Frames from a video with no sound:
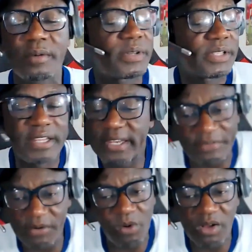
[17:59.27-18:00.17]
but it
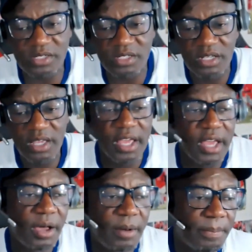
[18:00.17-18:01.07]
never was.
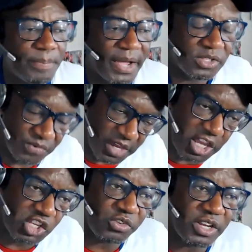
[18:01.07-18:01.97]
A bout of
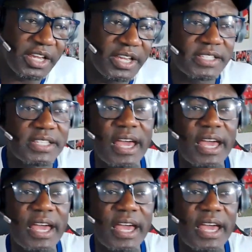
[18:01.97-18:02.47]
injuries